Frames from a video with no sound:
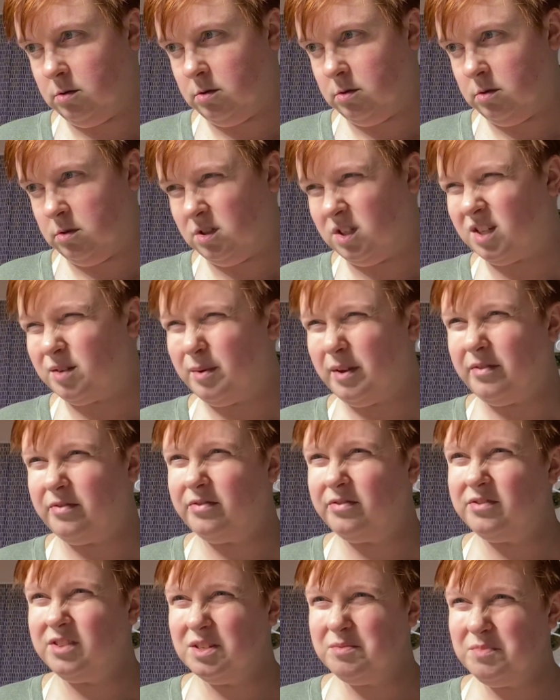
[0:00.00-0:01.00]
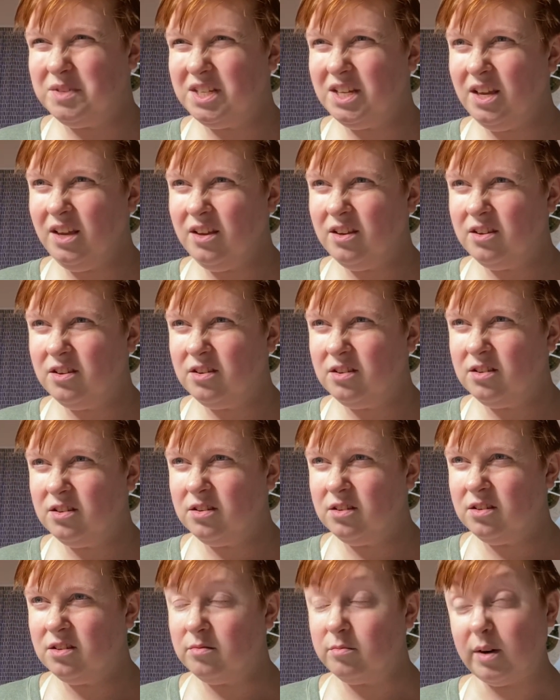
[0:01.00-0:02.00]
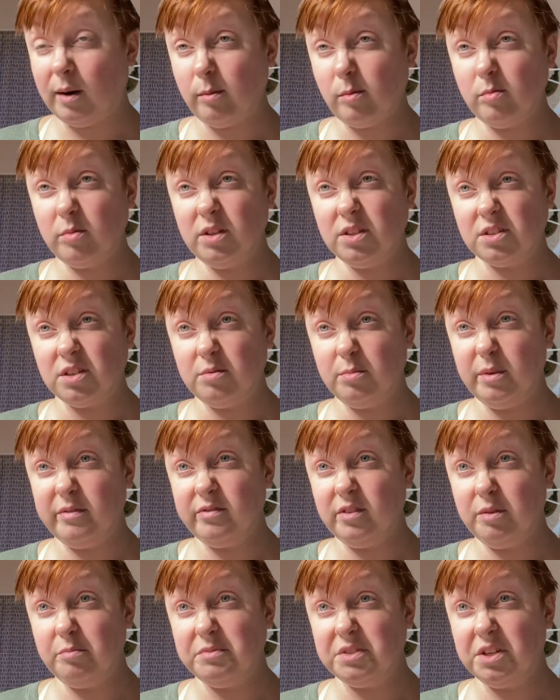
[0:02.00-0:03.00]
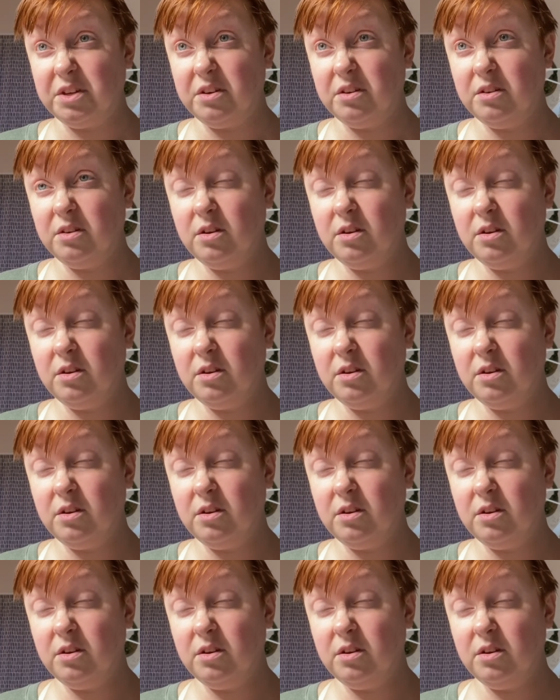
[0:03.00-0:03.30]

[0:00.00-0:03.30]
Is that going to be flimsy? Probably it's going to be flimsy.